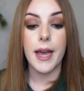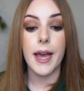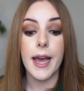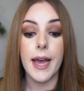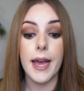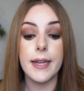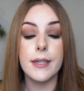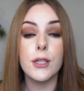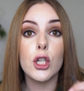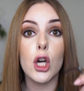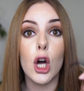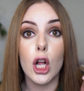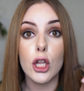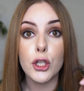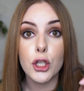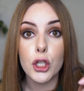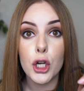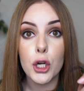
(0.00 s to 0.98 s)
And
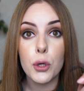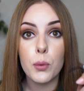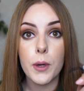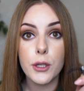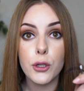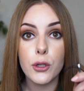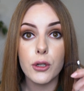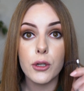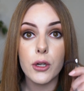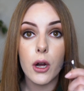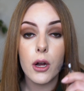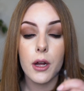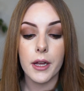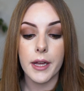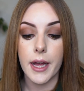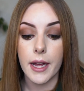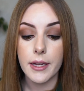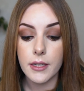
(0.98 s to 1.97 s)
also, when you're
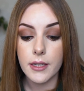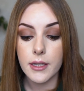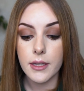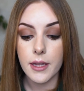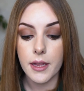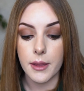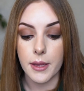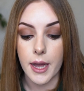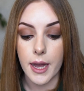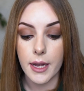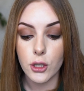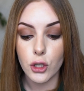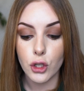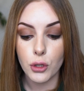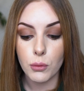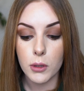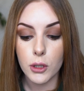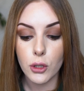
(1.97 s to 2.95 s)
cutting the
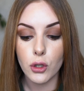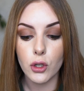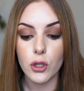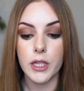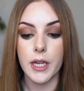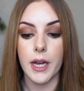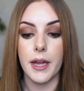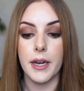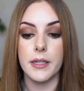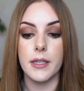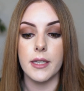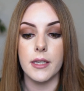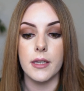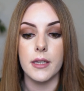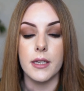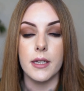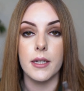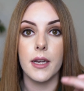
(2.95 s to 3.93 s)
lash, you want to cut it
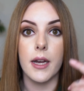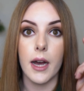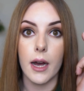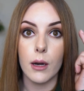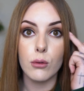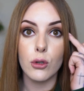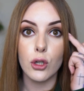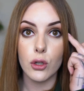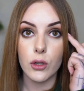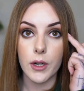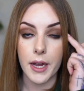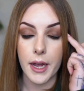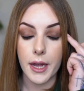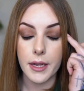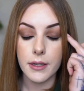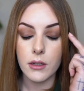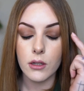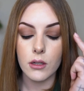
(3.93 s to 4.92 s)
in the outer
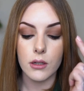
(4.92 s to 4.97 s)
end,